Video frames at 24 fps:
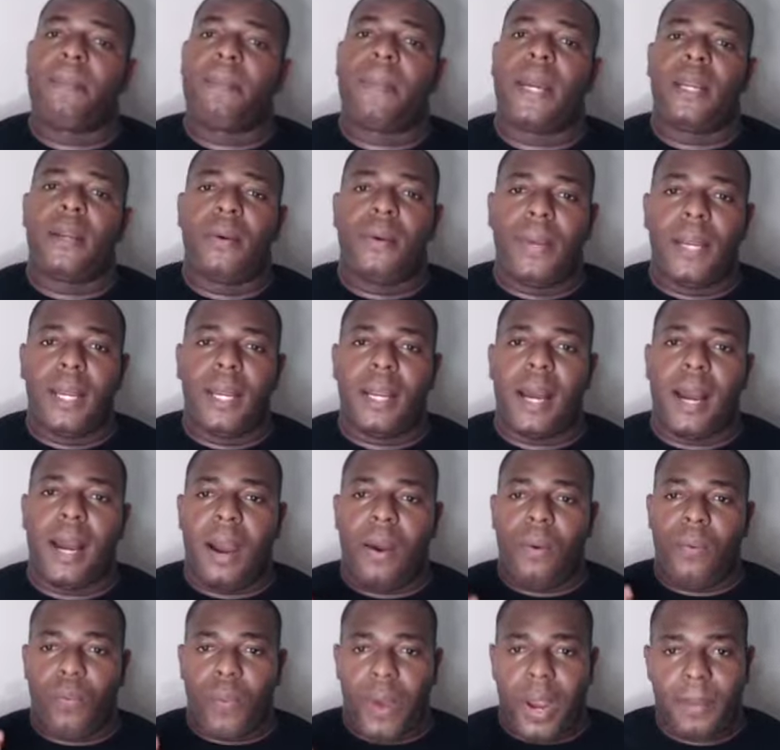By the way, a
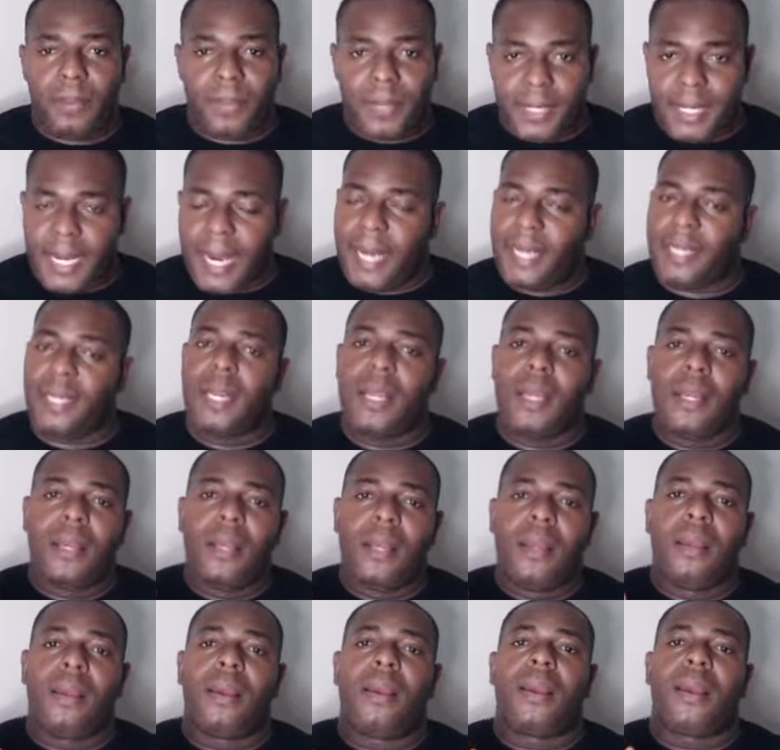website
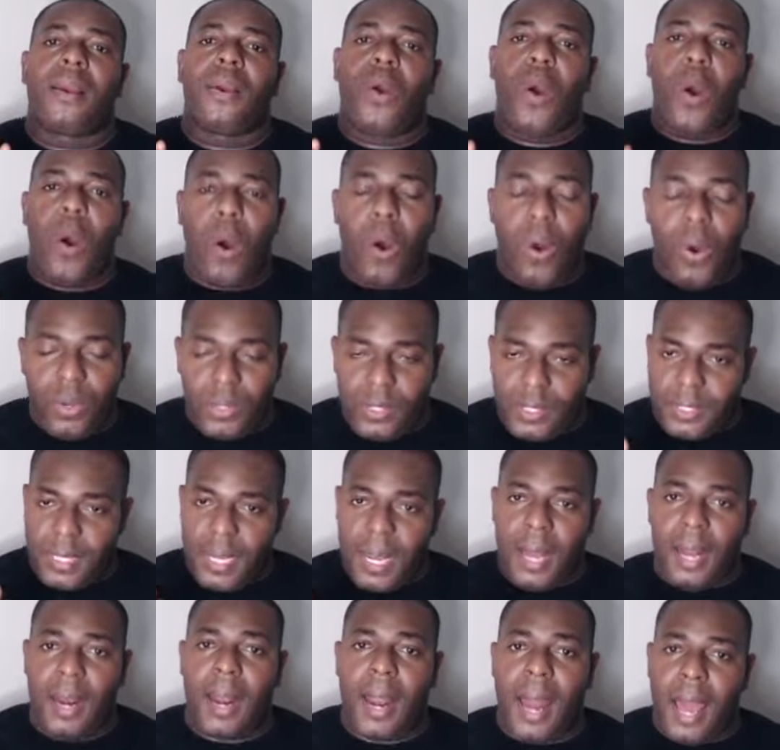costs
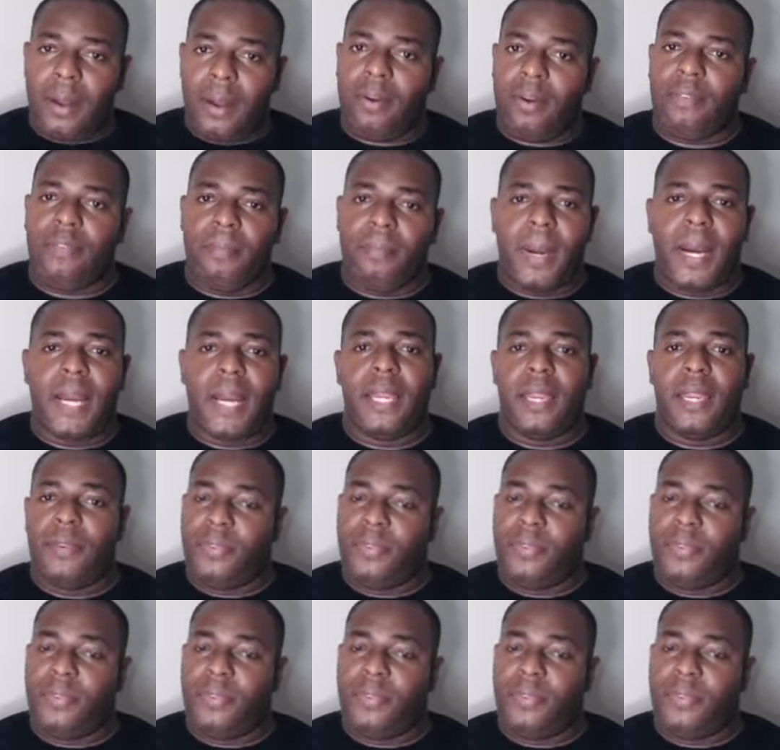a lot of money.